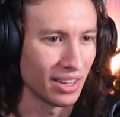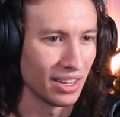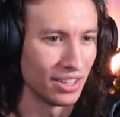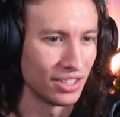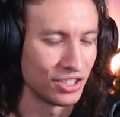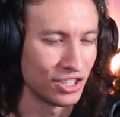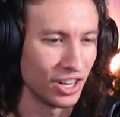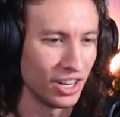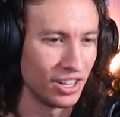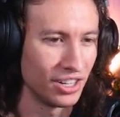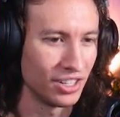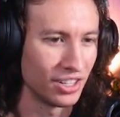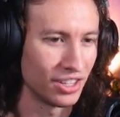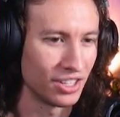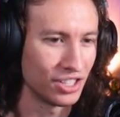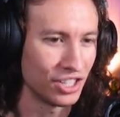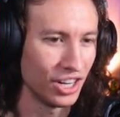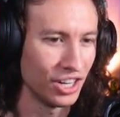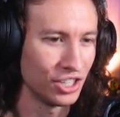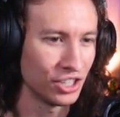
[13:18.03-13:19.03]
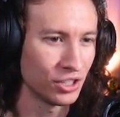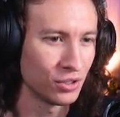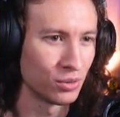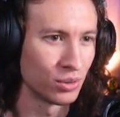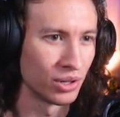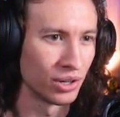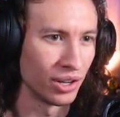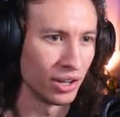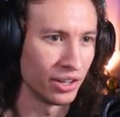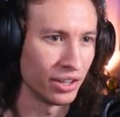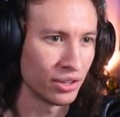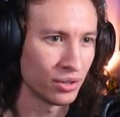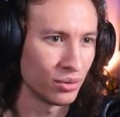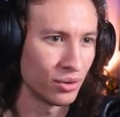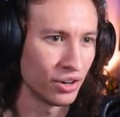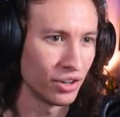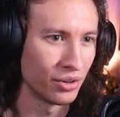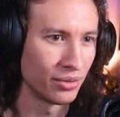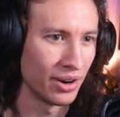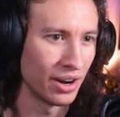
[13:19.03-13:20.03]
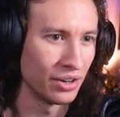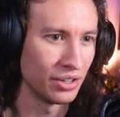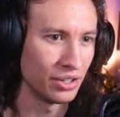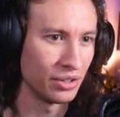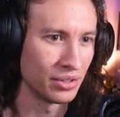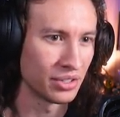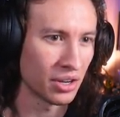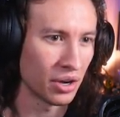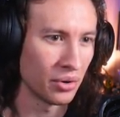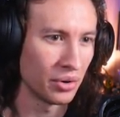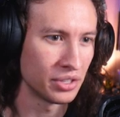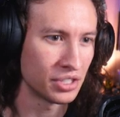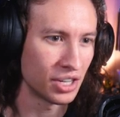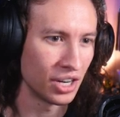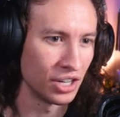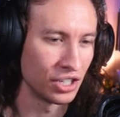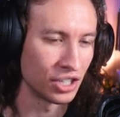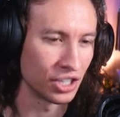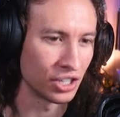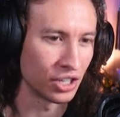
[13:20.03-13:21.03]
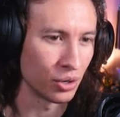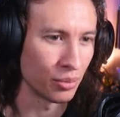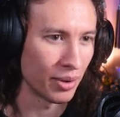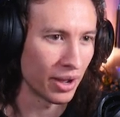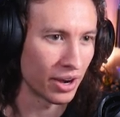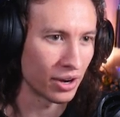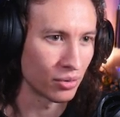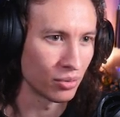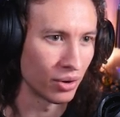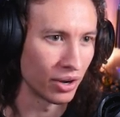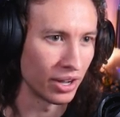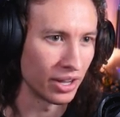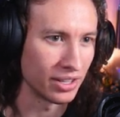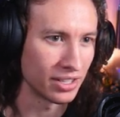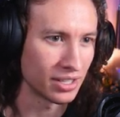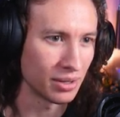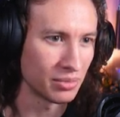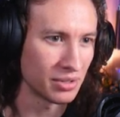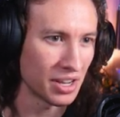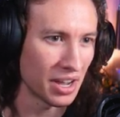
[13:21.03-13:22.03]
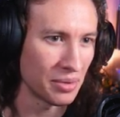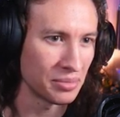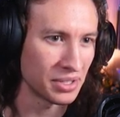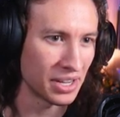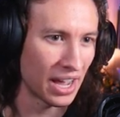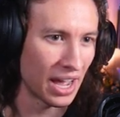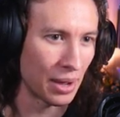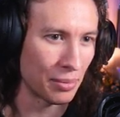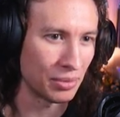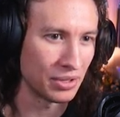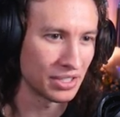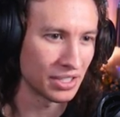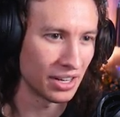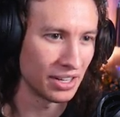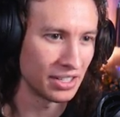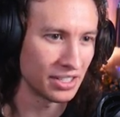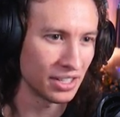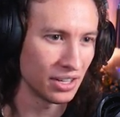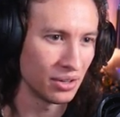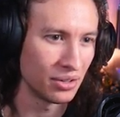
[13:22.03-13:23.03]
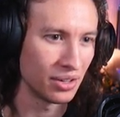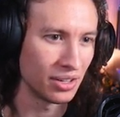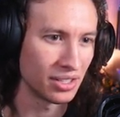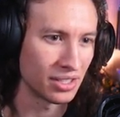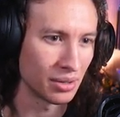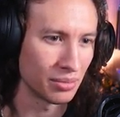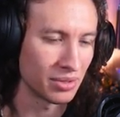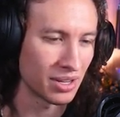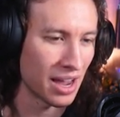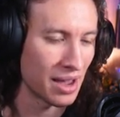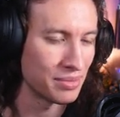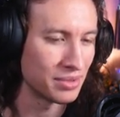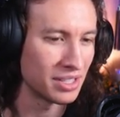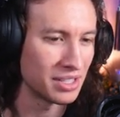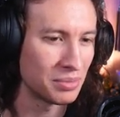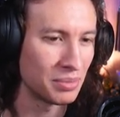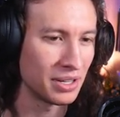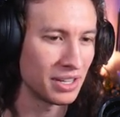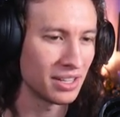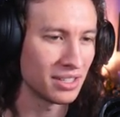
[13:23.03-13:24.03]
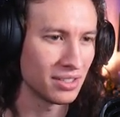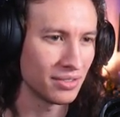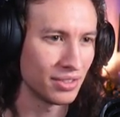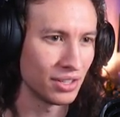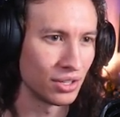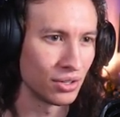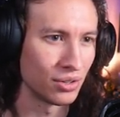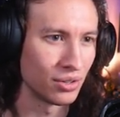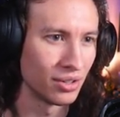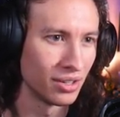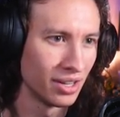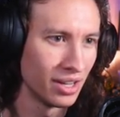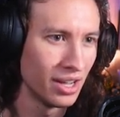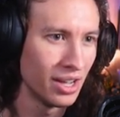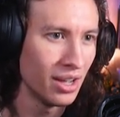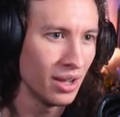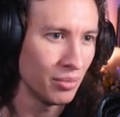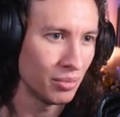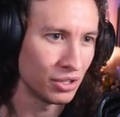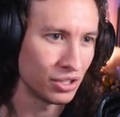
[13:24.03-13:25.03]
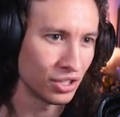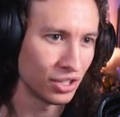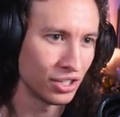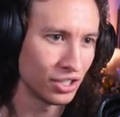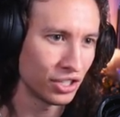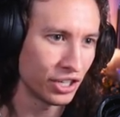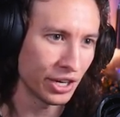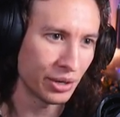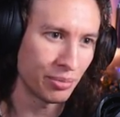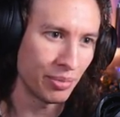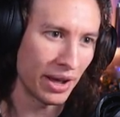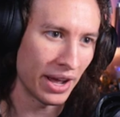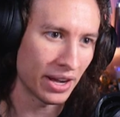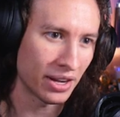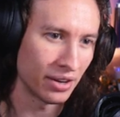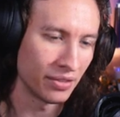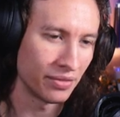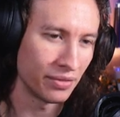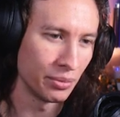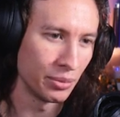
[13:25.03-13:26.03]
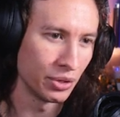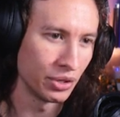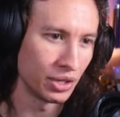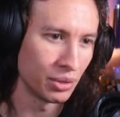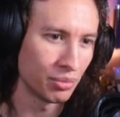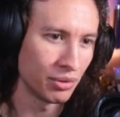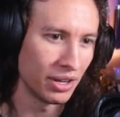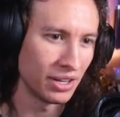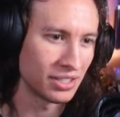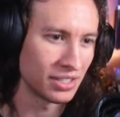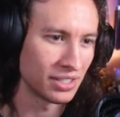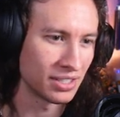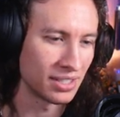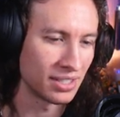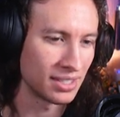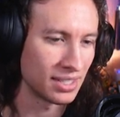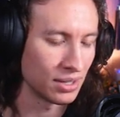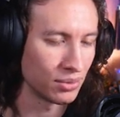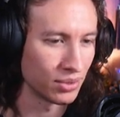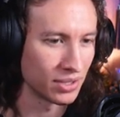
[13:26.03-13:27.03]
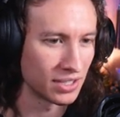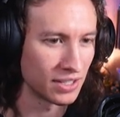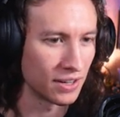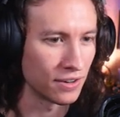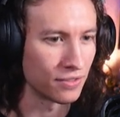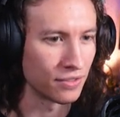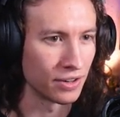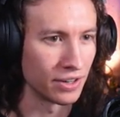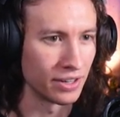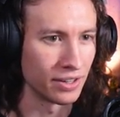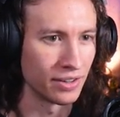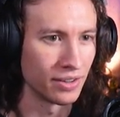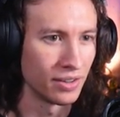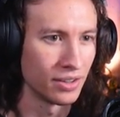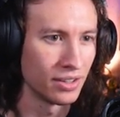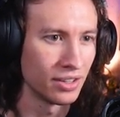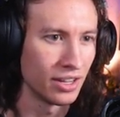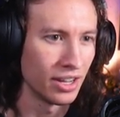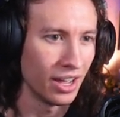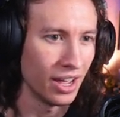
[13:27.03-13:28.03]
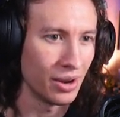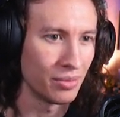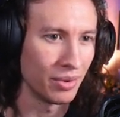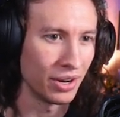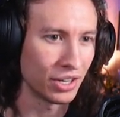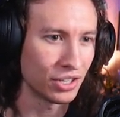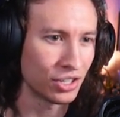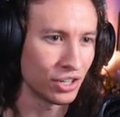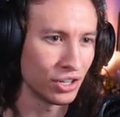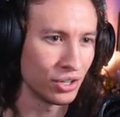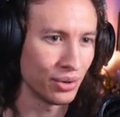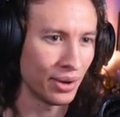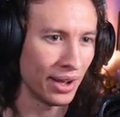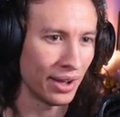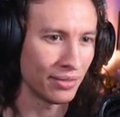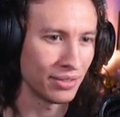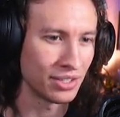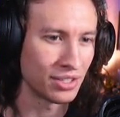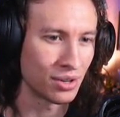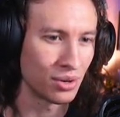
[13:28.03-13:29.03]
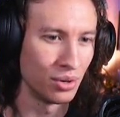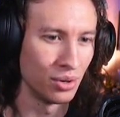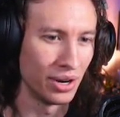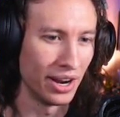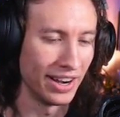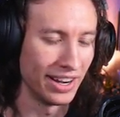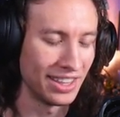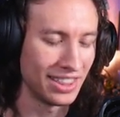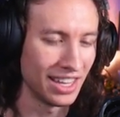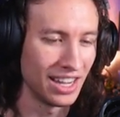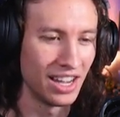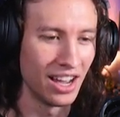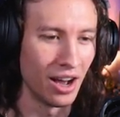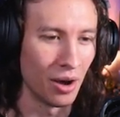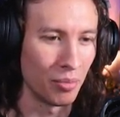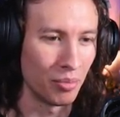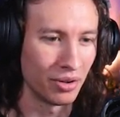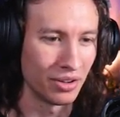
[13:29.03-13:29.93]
Ch the changing world. The world around you is always changing, no matter what. Sometimes it happens on its own, and sometimes it's because of you. Be sure to check back on familiar places to see what's different. And make sure you haven't screwed anything up.